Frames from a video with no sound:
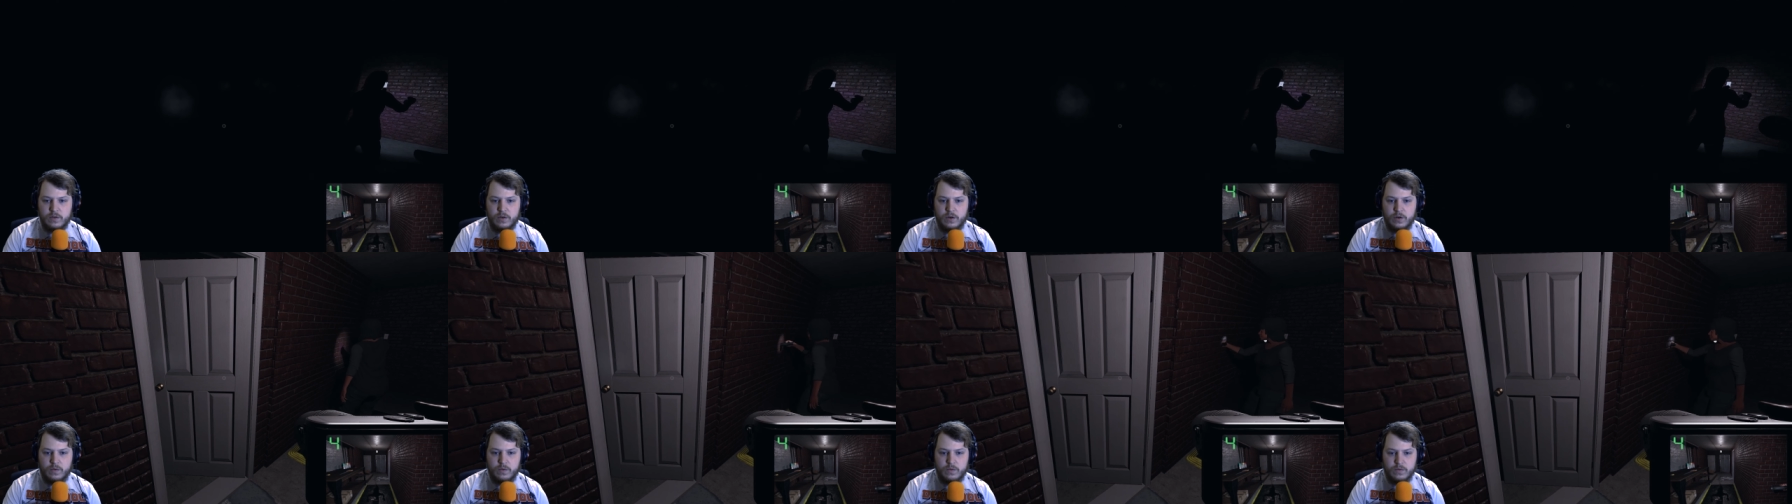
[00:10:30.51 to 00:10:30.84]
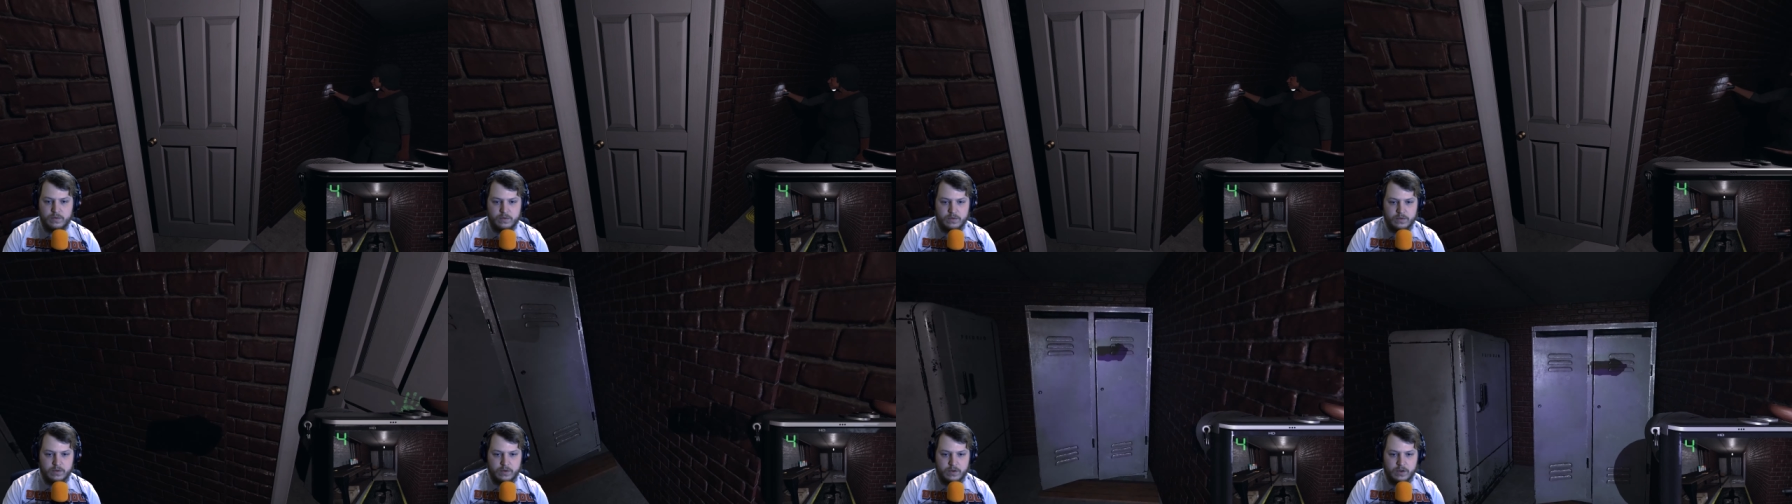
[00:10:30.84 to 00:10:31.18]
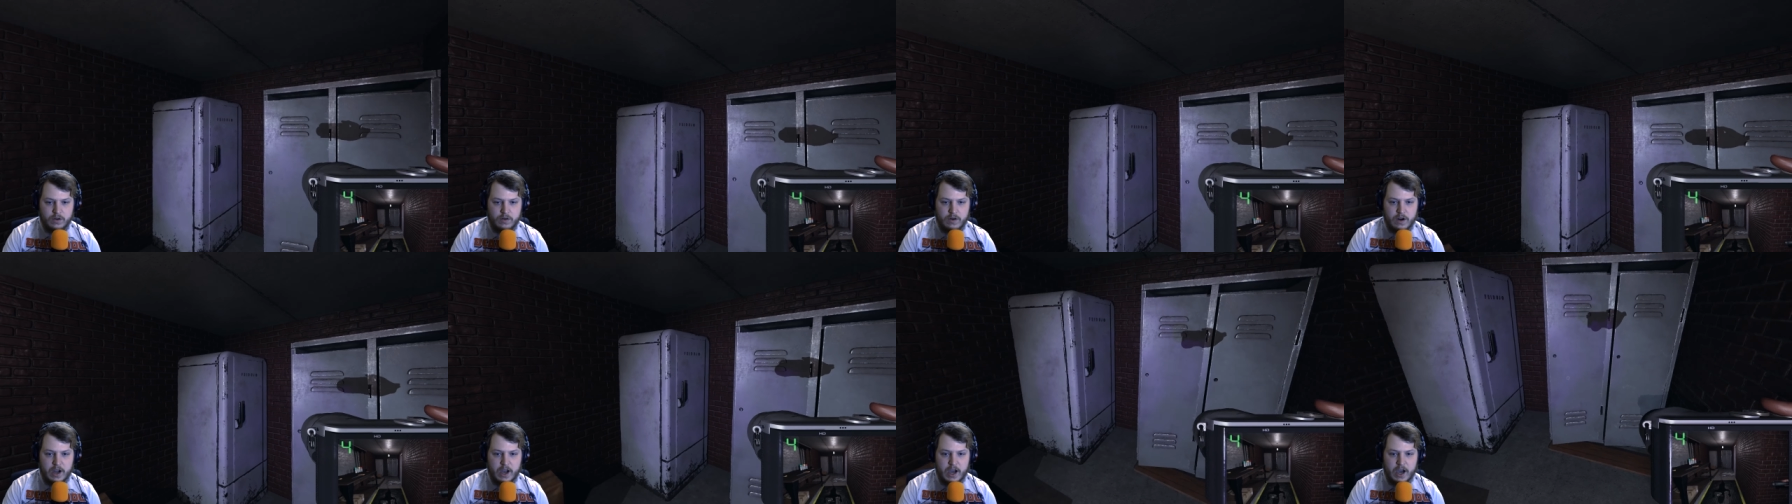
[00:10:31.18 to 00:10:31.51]
Oh,
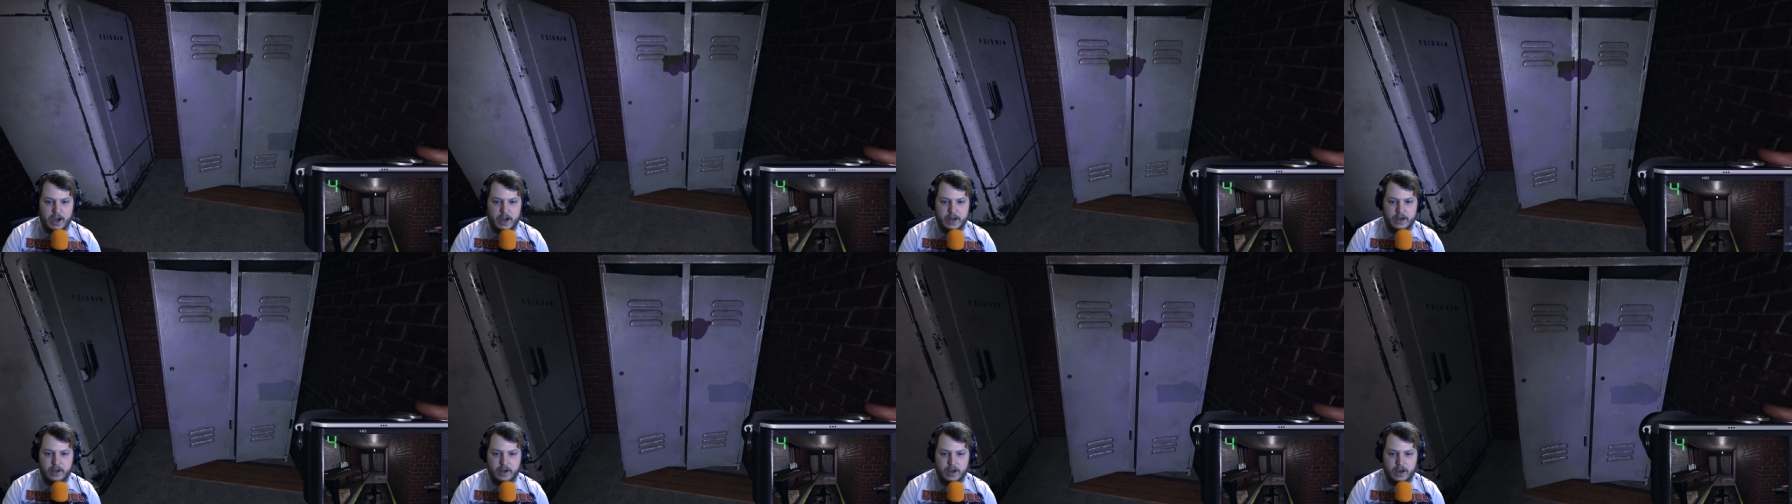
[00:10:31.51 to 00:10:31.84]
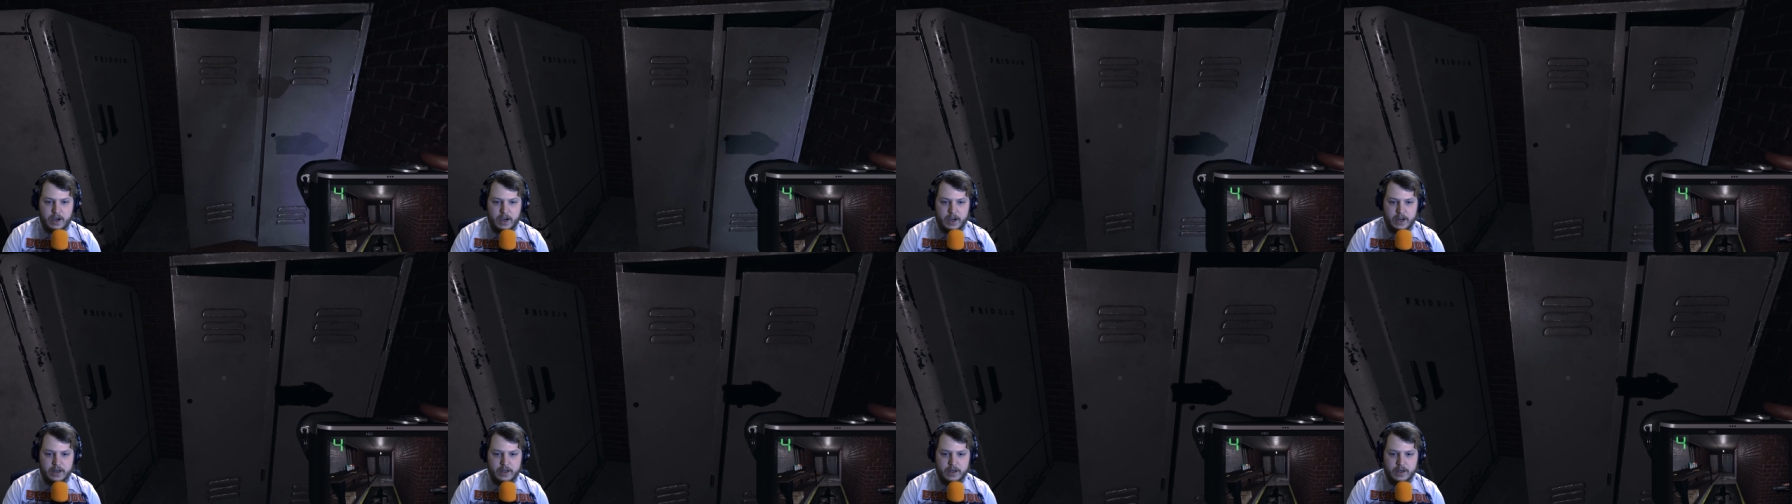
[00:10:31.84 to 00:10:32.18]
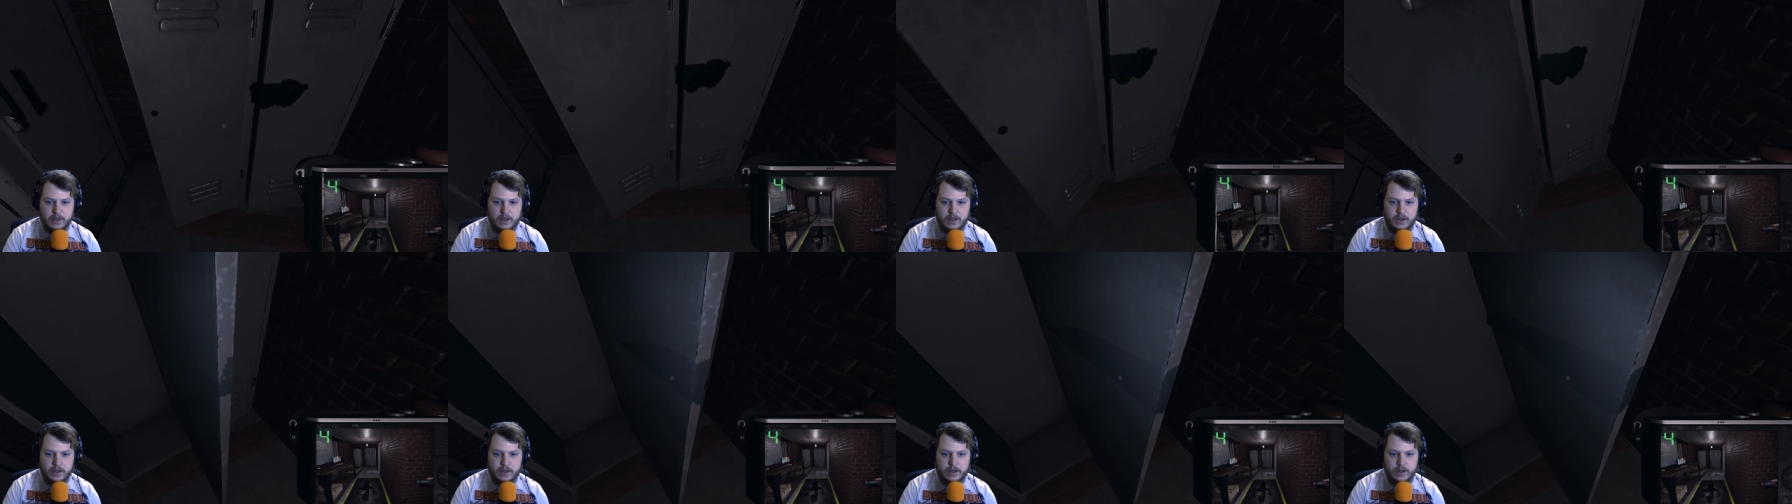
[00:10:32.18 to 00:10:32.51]
right, hide, hide,
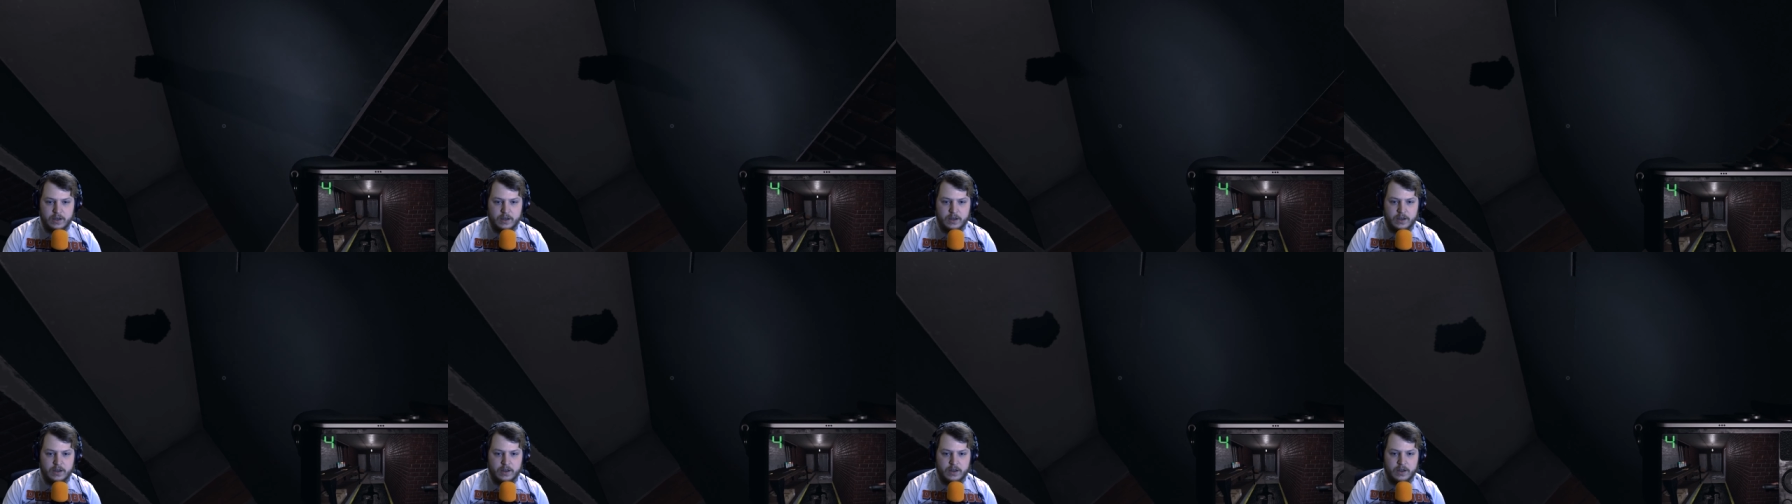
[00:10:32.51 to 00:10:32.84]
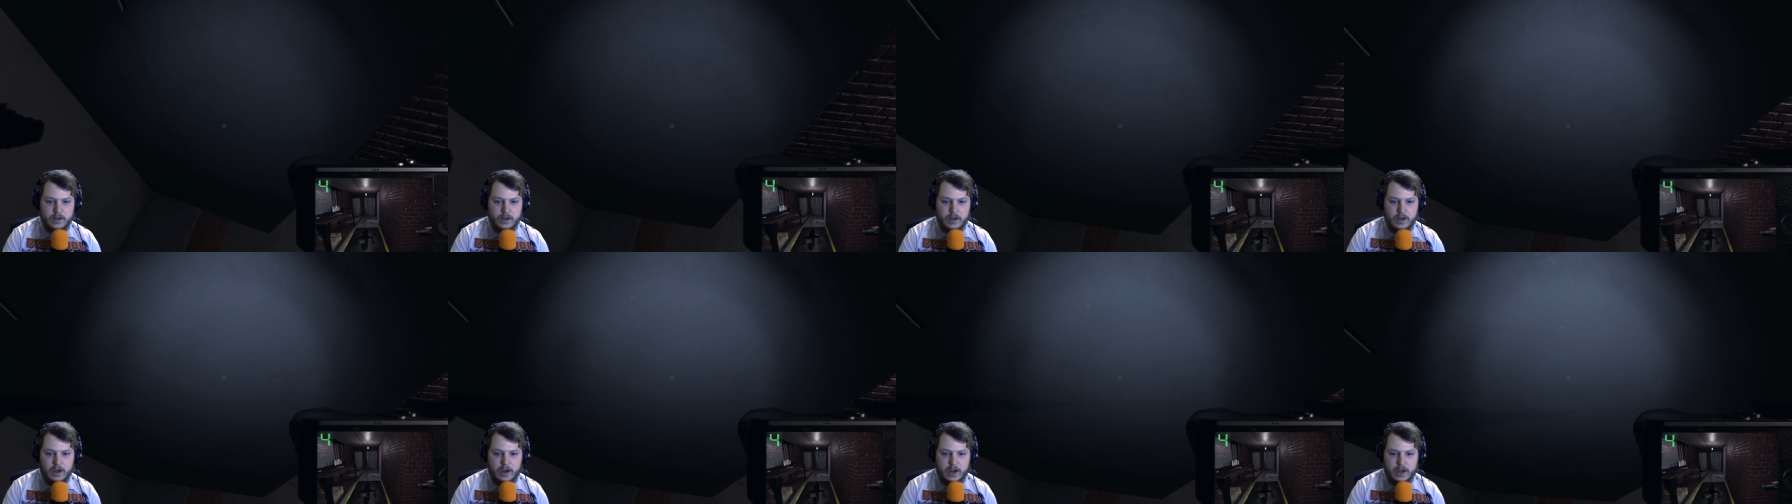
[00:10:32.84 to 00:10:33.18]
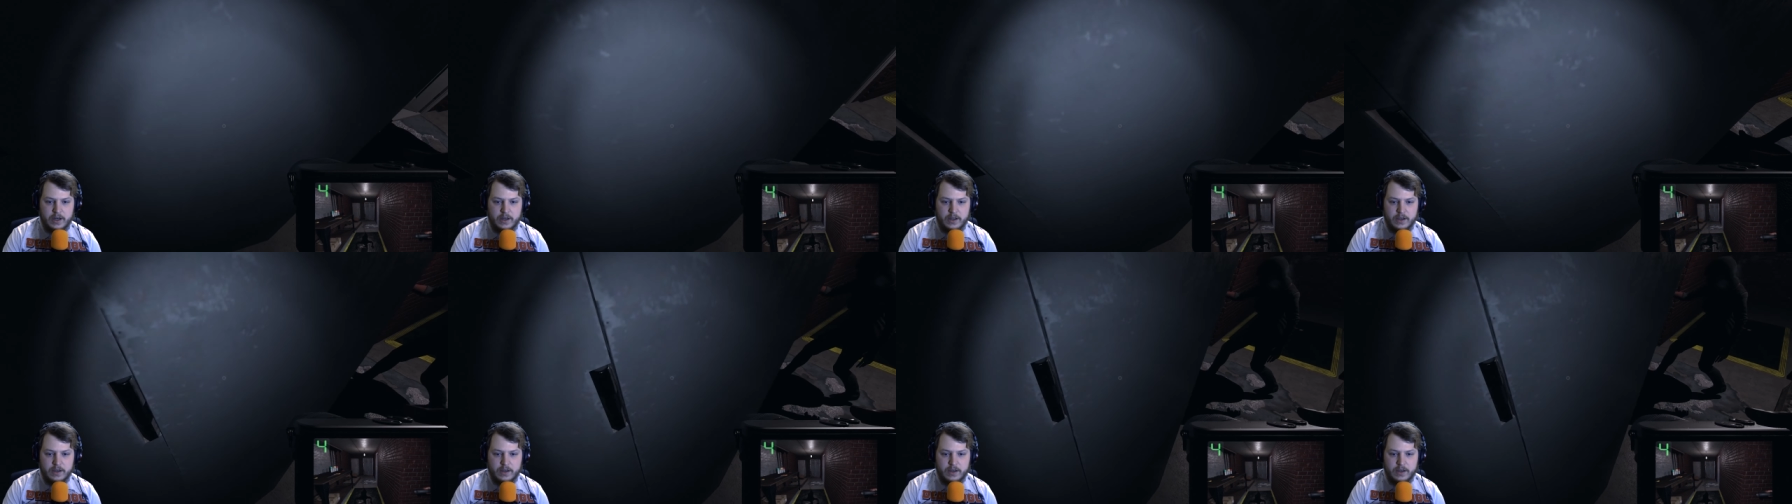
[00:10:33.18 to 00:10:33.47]
hide.